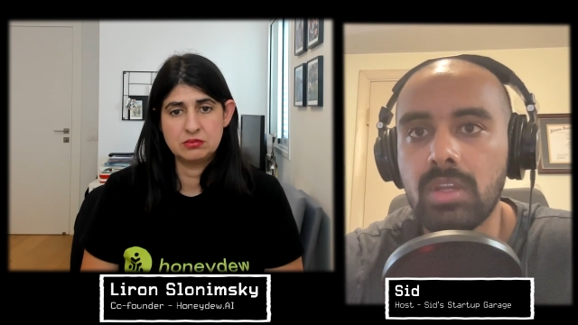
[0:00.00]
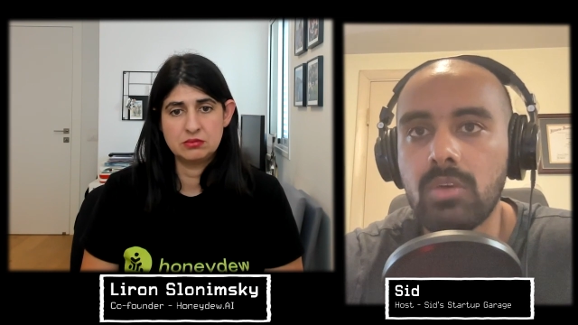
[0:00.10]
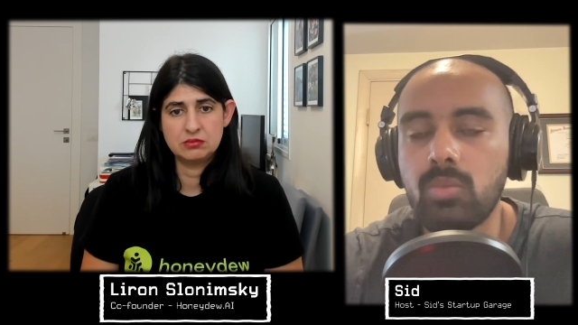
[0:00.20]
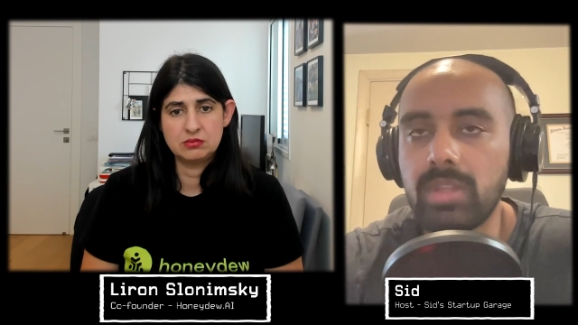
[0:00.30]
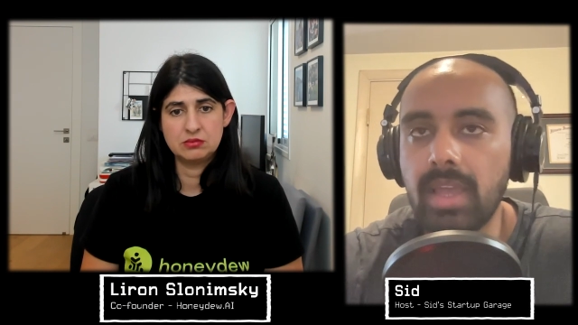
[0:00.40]

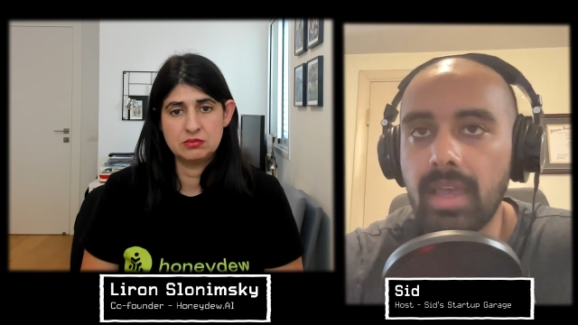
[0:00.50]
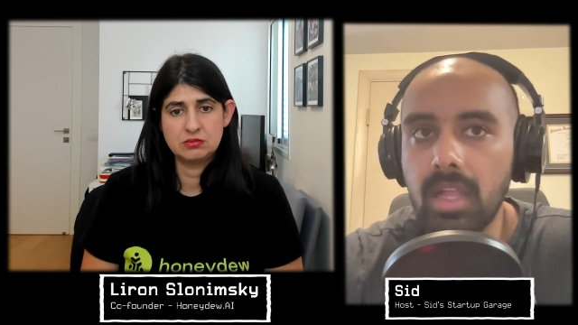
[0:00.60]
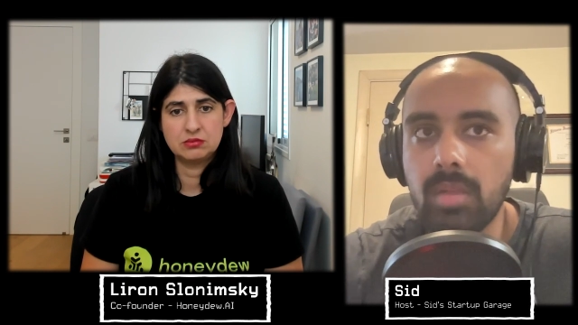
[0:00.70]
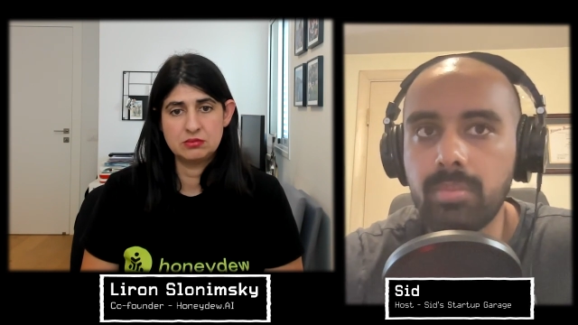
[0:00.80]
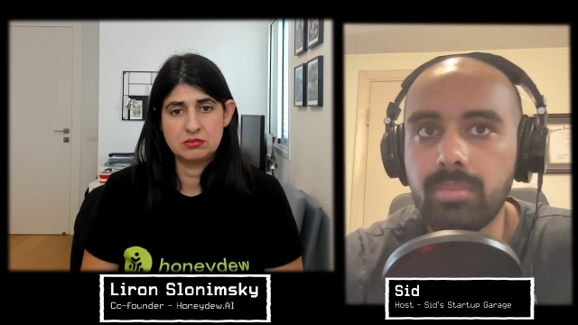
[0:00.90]
Speaker 1: would
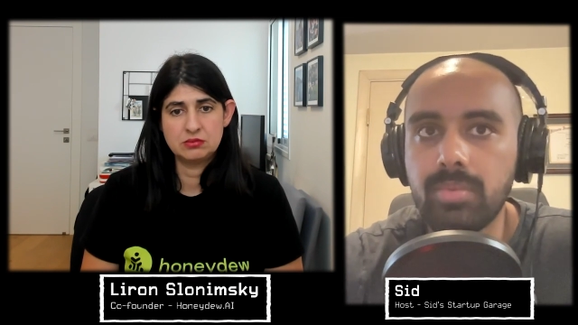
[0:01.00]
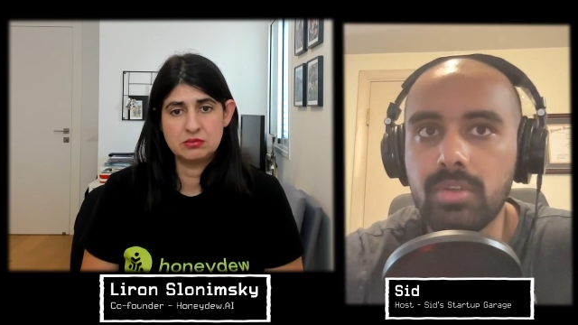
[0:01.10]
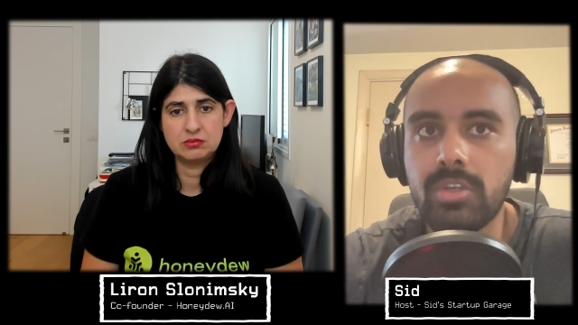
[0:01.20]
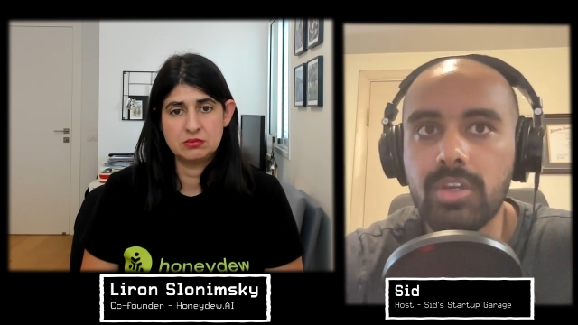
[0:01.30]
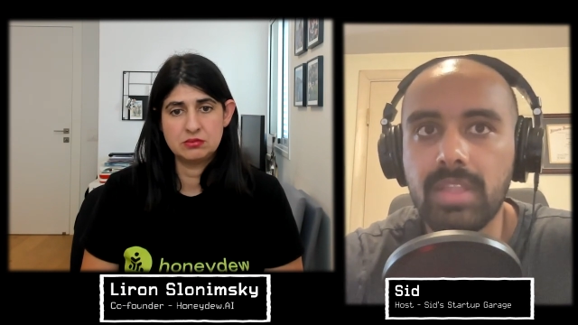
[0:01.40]
help
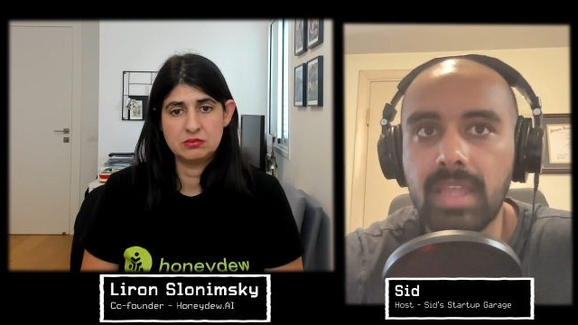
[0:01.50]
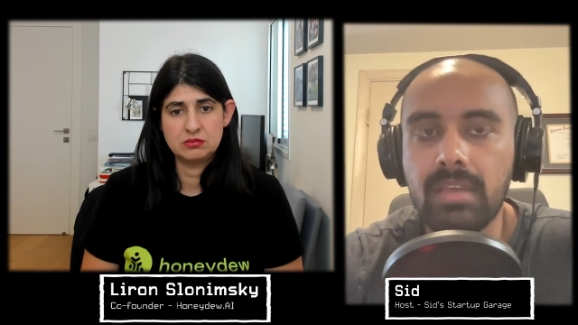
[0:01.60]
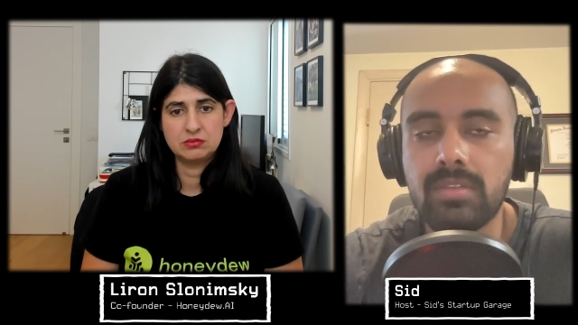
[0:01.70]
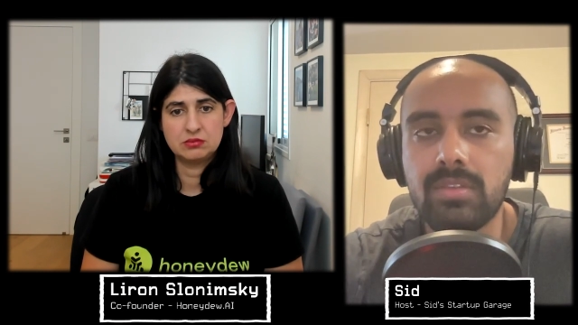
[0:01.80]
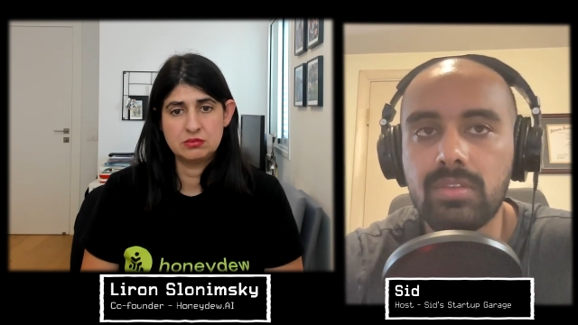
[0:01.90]

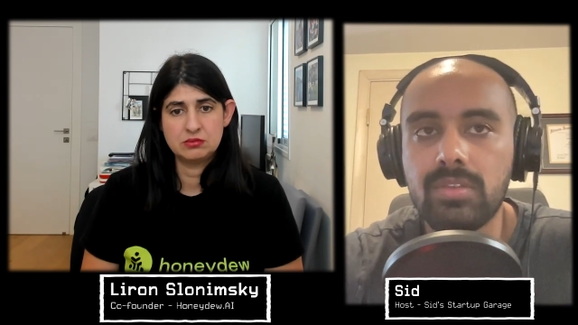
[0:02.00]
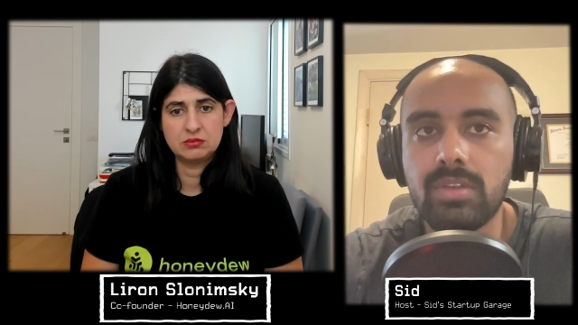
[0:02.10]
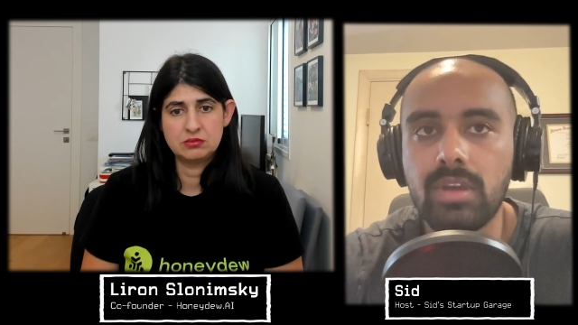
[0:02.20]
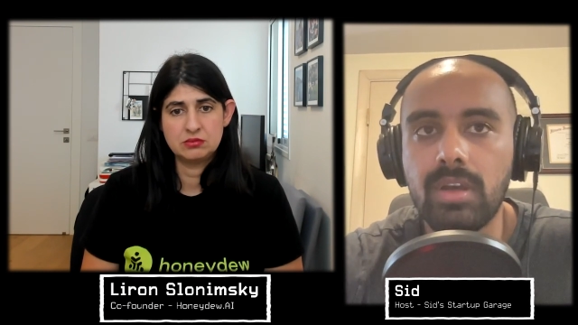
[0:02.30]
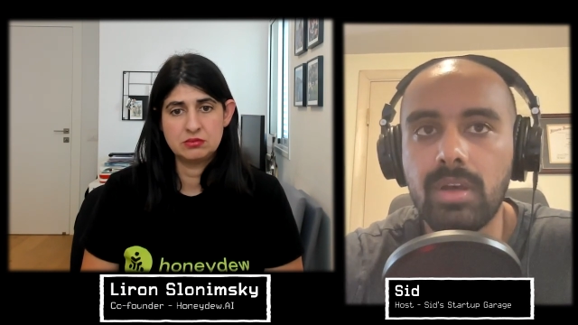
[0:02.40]
connect
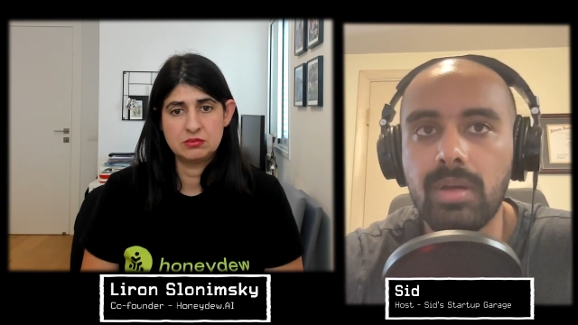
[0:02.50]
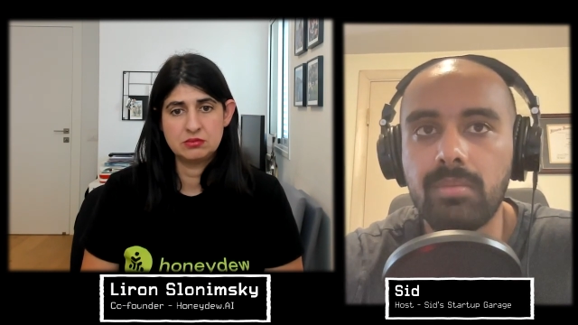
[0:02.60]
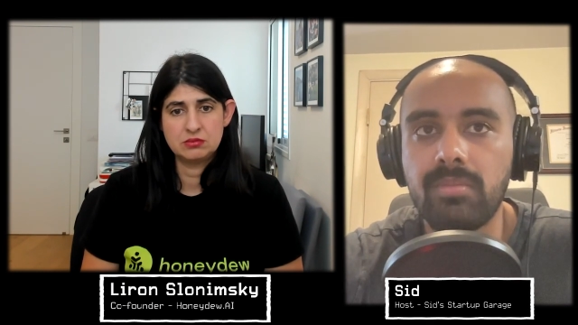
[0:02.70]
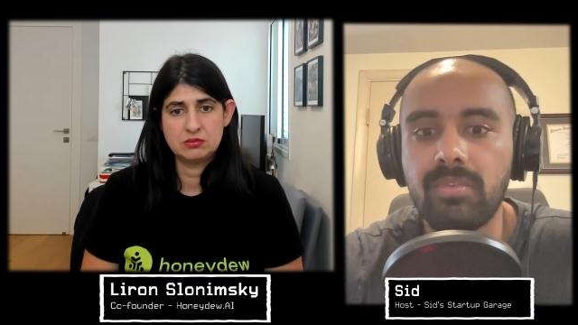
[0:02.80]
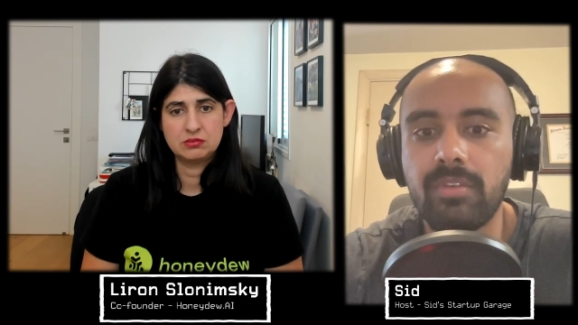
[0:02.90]
um,